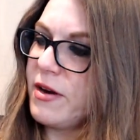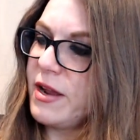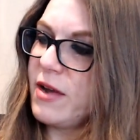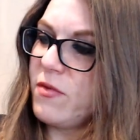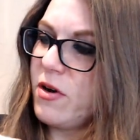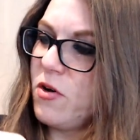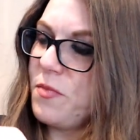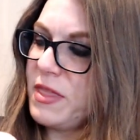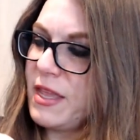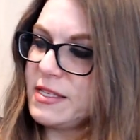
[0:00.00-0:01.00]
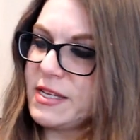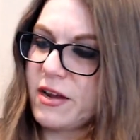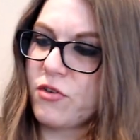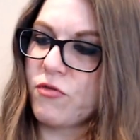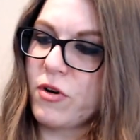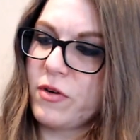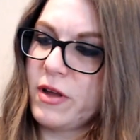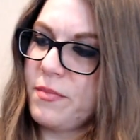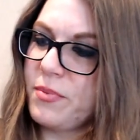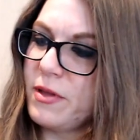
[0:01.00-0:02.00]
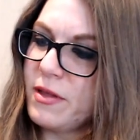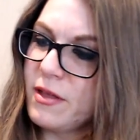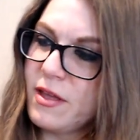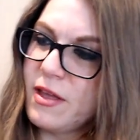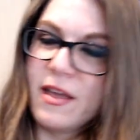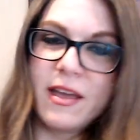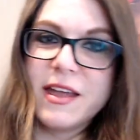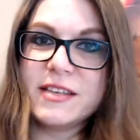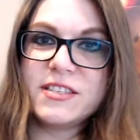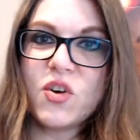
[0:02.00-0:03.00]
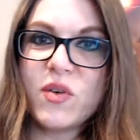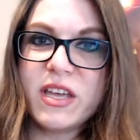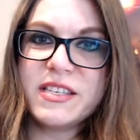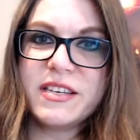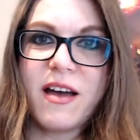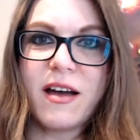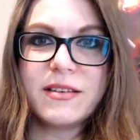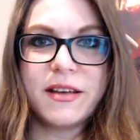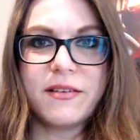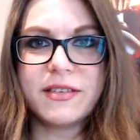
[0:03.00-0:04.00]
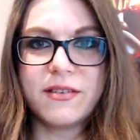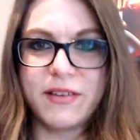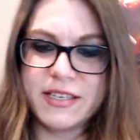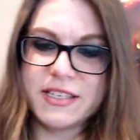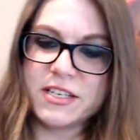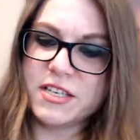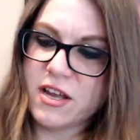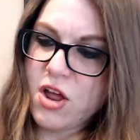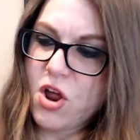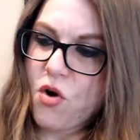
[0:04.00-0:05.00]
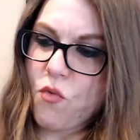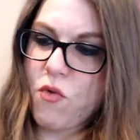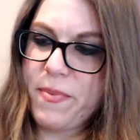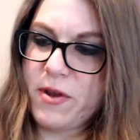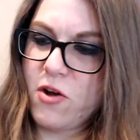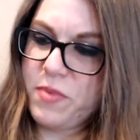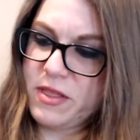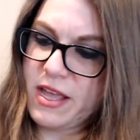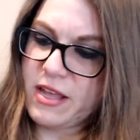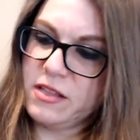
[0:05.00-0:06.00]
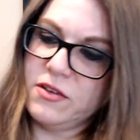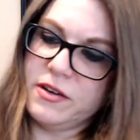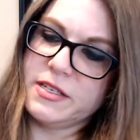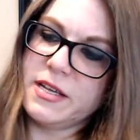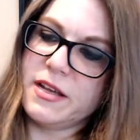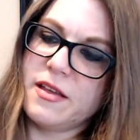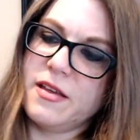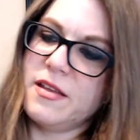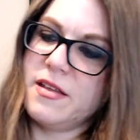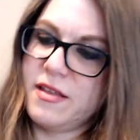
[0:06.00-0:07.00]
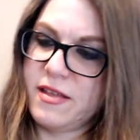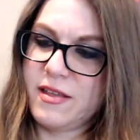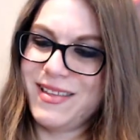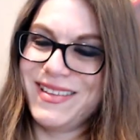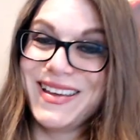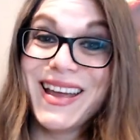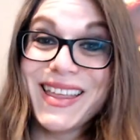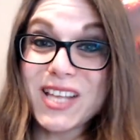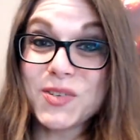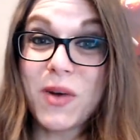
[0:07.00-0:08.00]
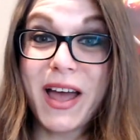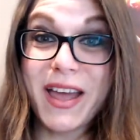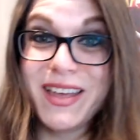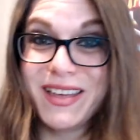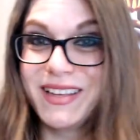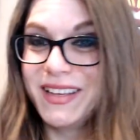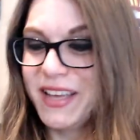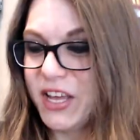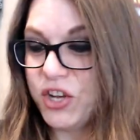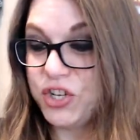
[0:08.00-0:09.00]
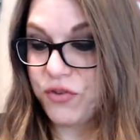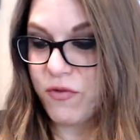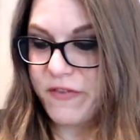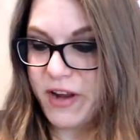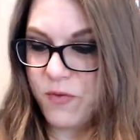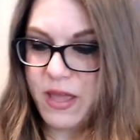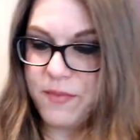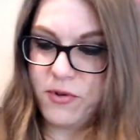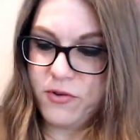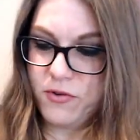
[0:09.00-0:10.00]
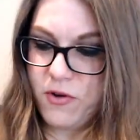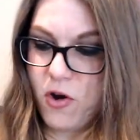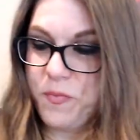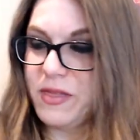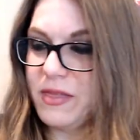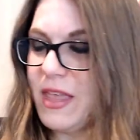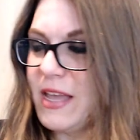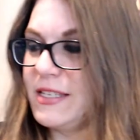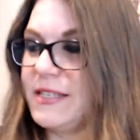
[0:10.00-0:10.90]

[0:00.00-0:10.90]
I want to open things like a grown-up. And it's so easy not to. It's so easy just to rip it open like a lunatic. That's why you should revere people who open things